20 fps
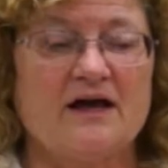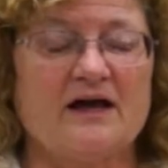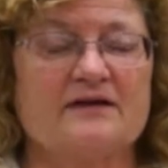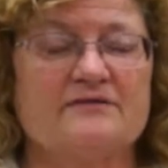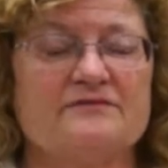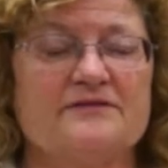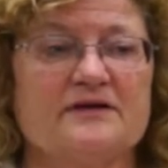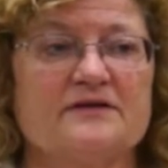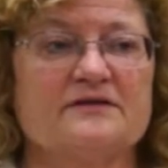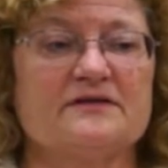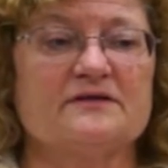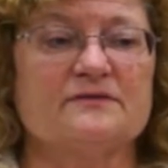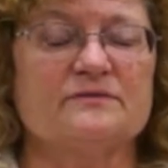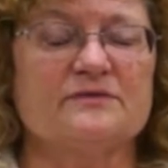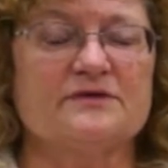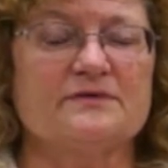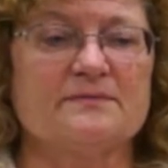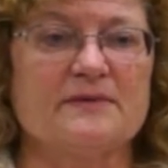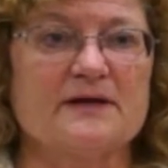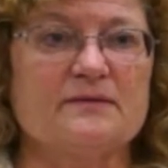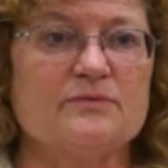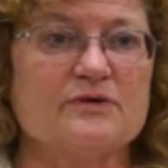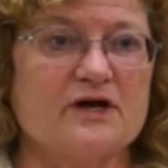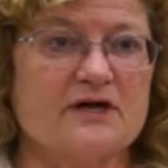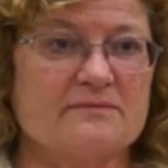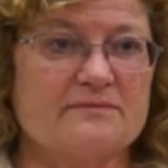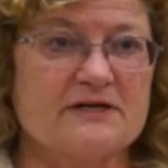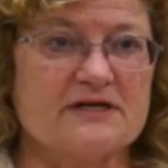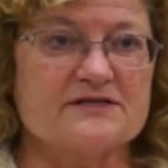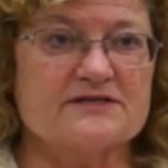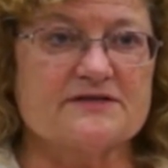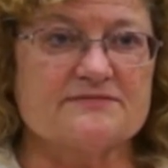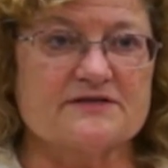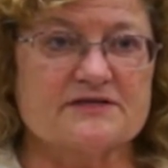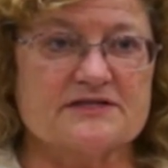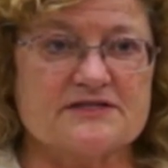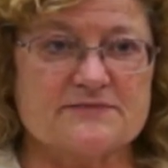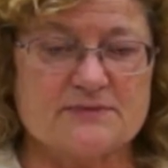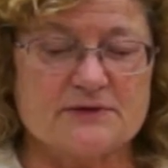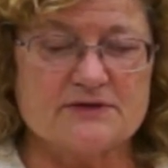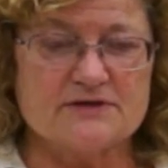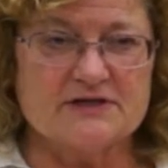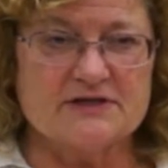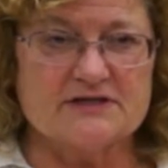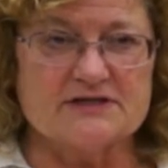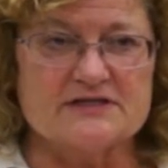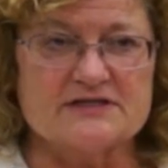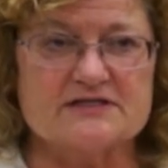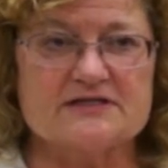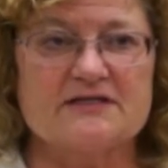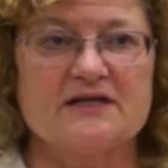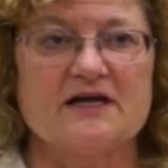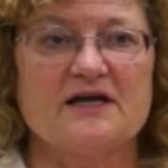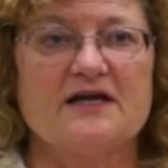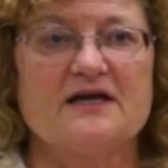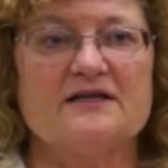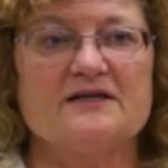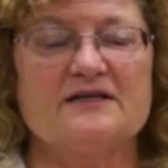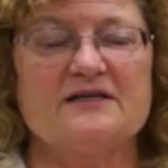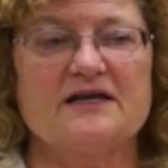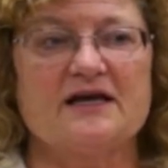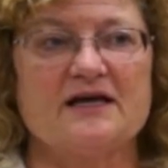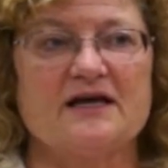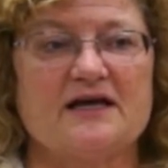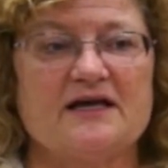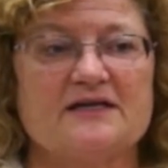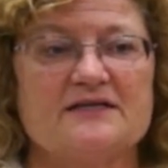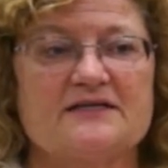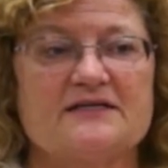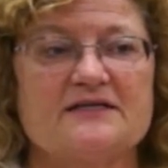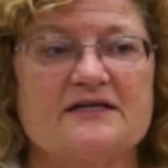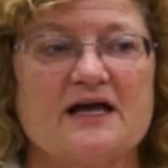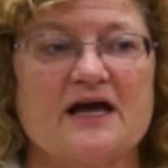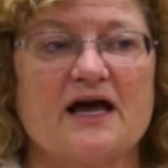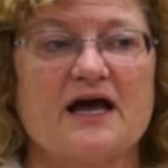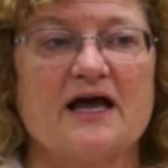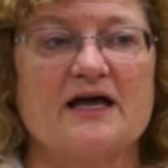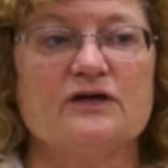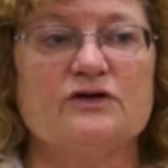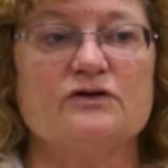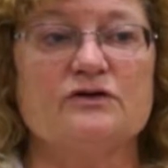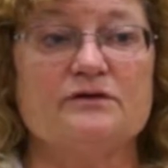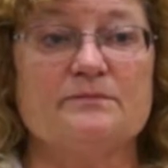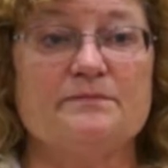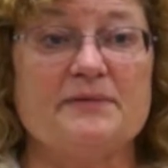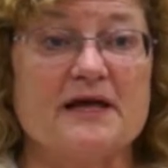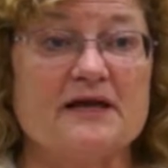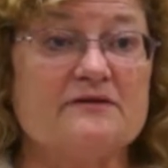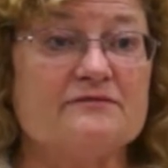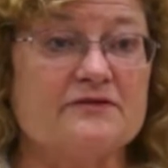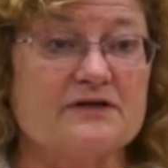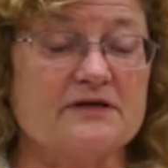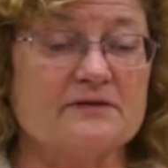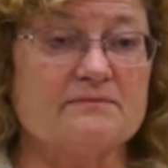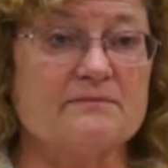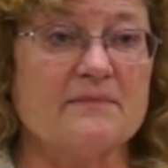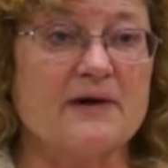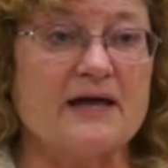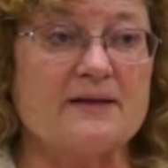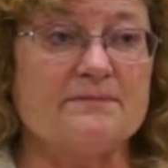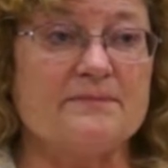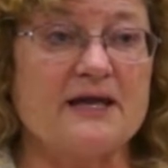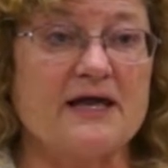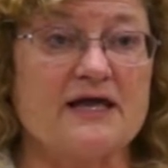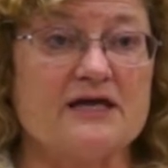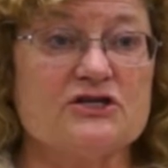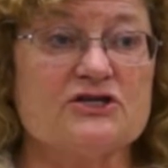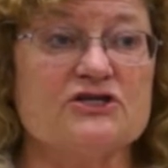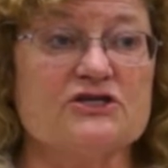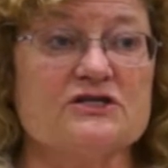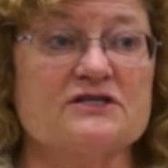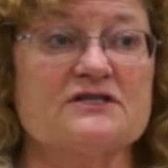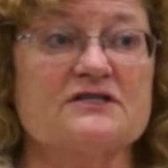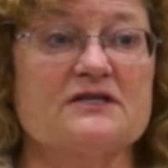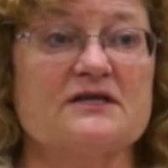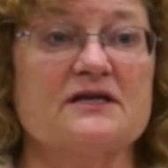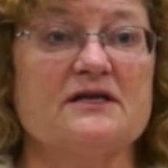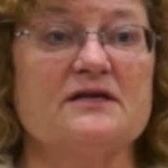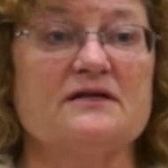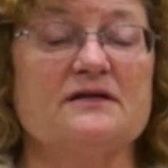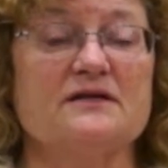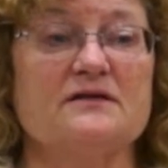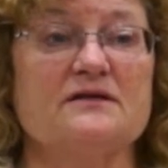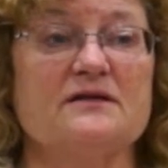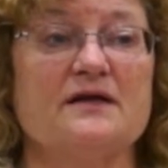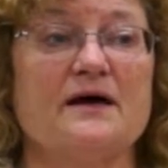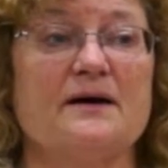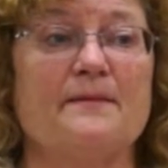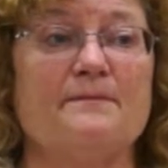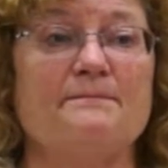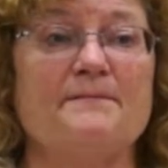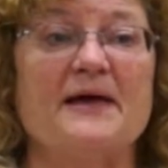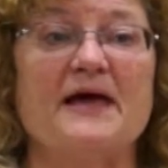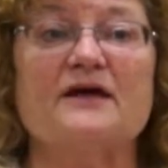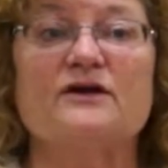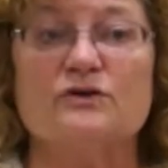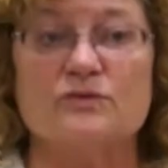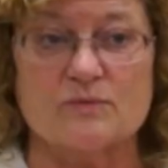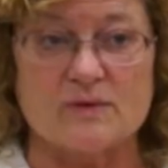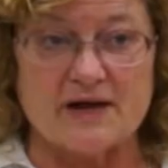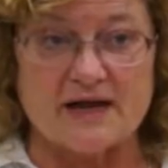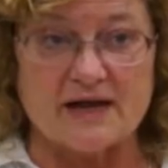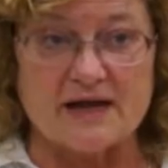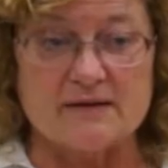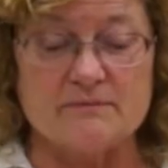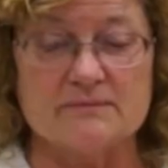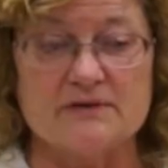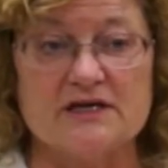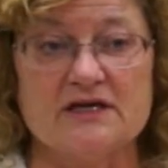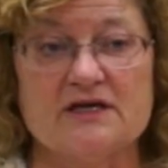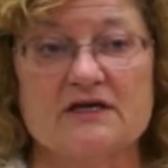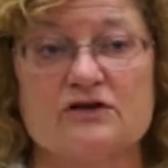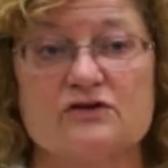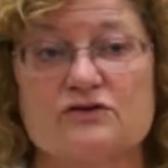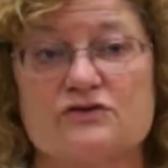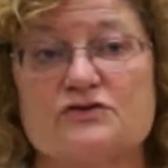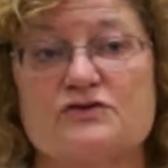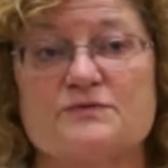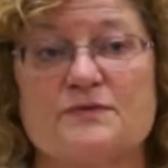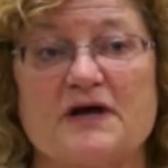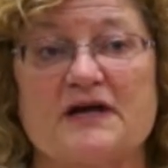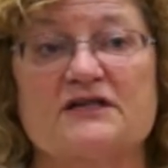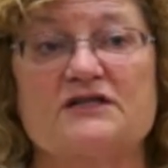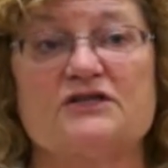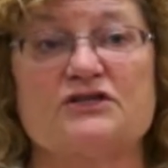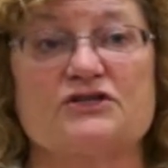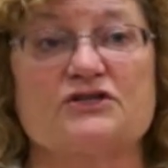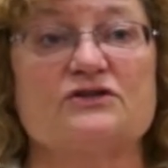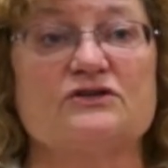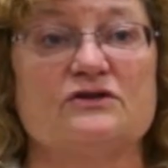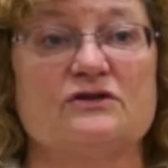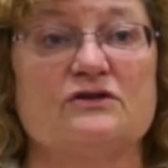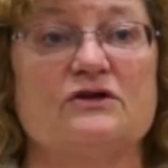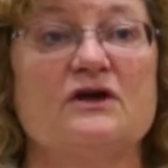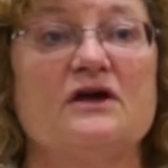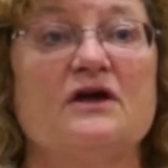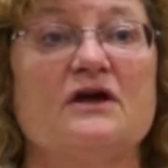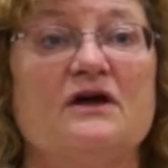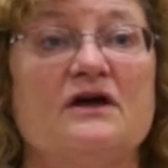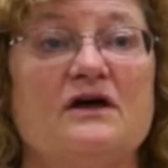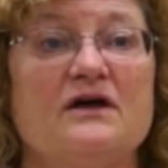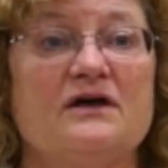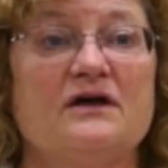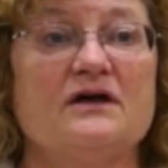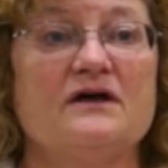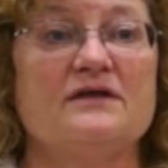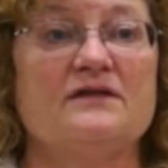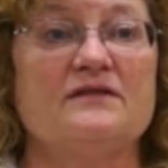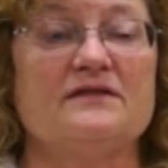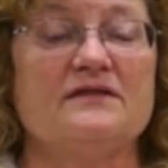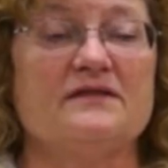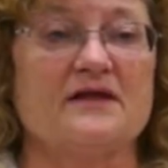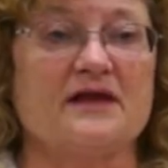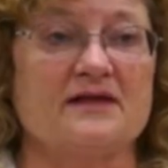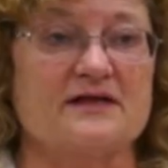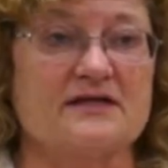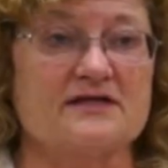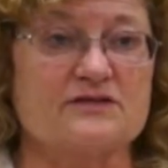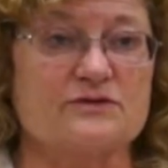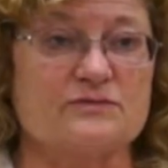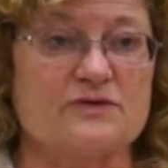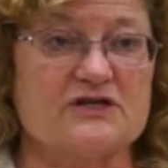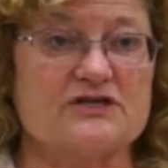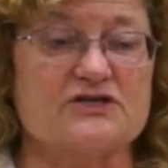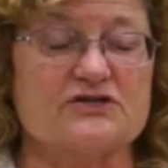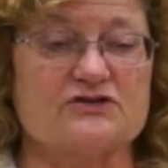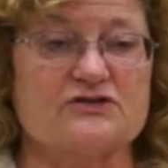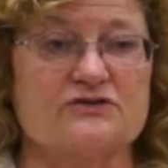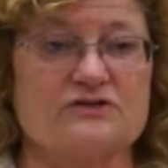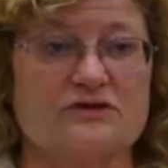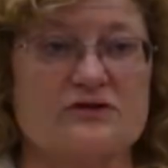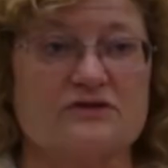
I felt that with my broad base of experience that I could benefit my patients in a better way being a nurse practitioner than as a registered